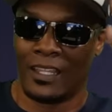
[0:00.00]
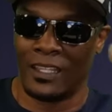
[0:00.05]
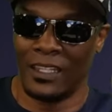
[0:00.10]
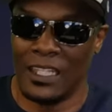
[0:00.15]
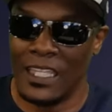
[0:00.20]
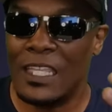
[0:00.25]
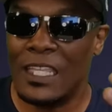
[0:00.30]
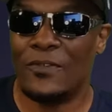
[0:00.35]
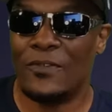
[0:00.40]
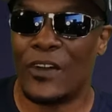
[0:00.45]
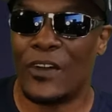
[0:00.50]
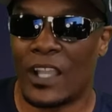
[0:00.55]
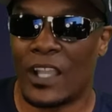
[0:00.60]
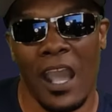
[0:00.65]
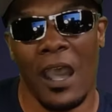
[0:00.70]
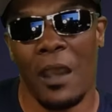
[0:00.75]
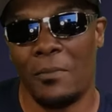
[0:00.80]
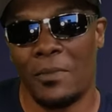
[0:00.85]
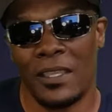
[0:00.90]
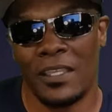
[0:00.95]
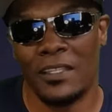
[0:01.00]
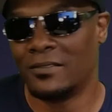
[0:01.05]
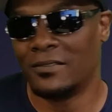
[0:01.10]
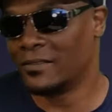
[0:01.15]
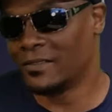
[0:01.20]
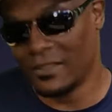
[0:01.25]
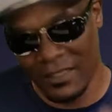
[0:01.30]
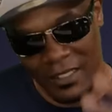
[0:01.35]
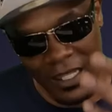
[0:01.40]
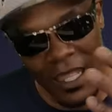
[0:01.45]
leave a comment.
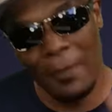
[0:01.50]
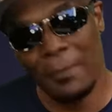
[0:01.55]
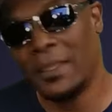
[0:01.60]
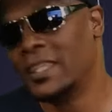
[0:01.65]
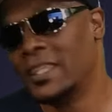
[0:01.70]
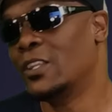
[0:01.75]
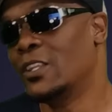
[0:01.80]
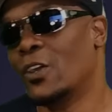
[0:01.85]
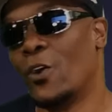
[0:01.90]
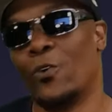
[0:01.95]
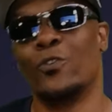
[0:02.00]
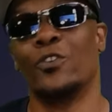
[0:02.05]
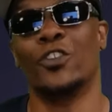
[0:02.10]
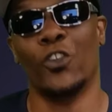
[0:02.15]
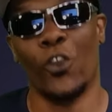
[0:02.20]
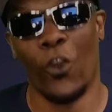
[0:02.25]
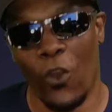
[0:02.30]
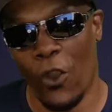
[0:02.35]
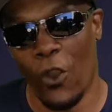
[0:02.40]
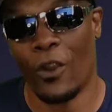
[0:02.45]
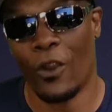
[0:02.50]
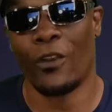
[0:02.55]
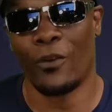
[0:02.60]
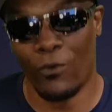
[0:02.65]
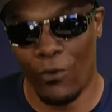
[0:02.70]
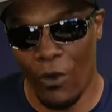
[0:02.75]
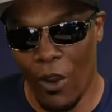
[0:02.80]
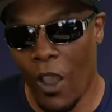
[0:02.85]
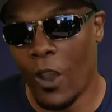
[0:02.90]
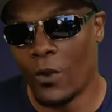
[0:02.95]
Let me know your
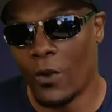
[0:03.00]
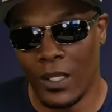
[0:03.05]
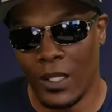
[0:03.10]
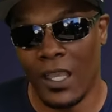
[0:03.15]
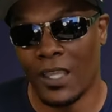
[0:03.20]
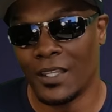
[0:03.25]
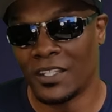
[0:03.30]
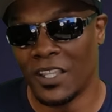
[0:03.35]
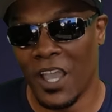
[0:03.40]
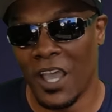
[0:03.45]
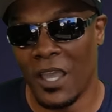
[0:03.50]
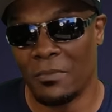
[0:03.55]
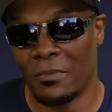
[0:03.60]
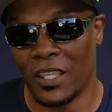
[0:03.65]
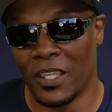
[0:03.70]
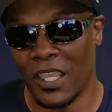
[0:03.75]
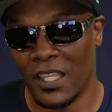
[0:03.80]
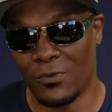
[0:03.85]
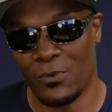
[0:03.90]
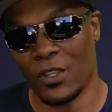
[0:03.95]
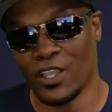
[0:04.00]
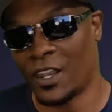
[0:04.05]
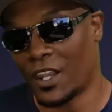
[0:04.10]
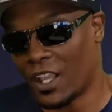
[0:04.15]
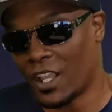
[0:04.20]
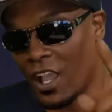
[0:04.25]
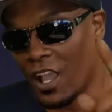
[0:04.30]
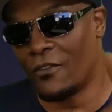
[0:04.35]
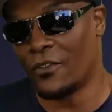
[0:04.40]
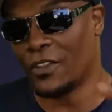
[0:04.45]
raw and uncut because we're going
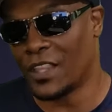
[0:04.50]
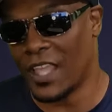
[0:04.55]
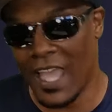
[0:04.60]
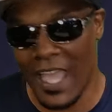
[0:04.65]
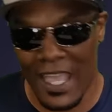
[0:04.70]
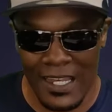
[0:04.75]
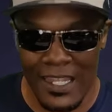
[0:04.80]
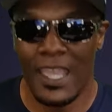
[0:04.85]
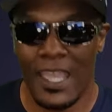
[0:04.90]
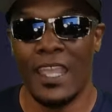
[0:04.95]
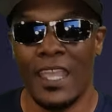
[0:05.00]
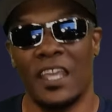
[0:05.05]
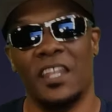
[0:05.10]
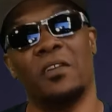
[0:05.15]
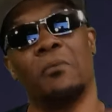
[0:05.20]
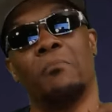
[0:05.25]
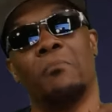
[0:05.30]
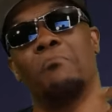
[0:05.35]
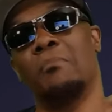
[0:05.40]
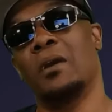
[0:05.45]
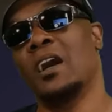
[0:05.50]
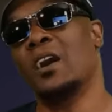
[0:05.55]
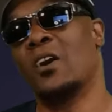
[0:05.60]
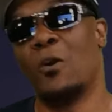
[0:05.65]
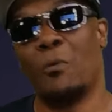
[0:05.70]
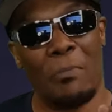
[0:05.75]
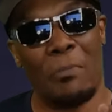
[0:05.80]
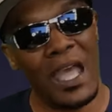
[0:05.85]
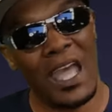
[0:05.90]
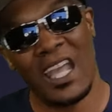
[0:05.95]
to cover that in the
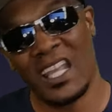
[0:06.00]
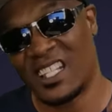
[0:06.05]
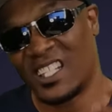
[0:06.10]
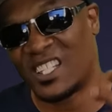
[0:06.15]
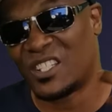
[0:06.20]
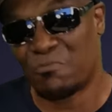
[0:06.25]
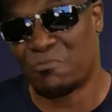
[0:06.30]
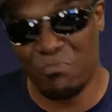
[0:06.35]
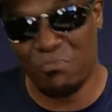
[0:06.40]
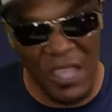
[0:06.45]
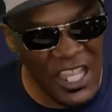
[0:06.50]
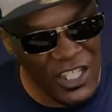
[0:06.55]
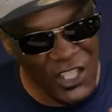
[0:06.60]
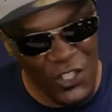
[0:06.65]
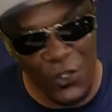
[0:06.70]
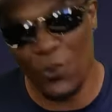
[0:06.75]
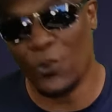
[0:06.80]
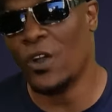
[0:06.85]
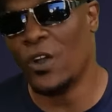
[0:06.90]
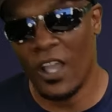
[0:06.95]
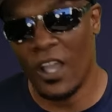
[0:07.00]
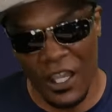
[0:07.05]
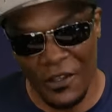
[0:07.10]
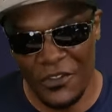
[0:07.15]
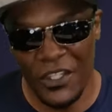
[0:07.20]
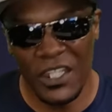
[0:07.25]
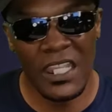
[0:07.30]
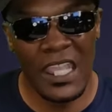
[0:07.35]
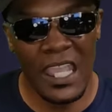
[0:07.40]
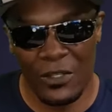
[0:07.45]
mailbag special
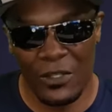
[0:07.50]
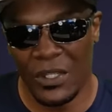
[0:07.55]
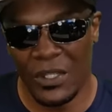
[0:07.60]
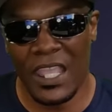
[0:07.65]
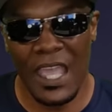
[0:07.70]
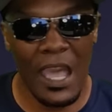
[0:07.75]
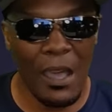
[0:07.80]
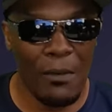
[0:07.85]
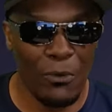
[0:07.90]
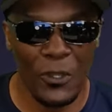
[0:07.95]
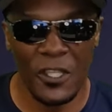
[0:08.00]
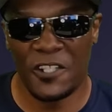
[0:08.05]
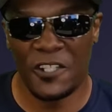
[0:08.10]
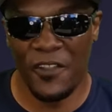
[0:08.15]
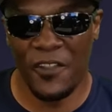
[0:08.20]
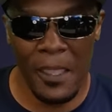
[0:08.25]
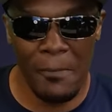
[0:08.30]
of the Angry Cowboys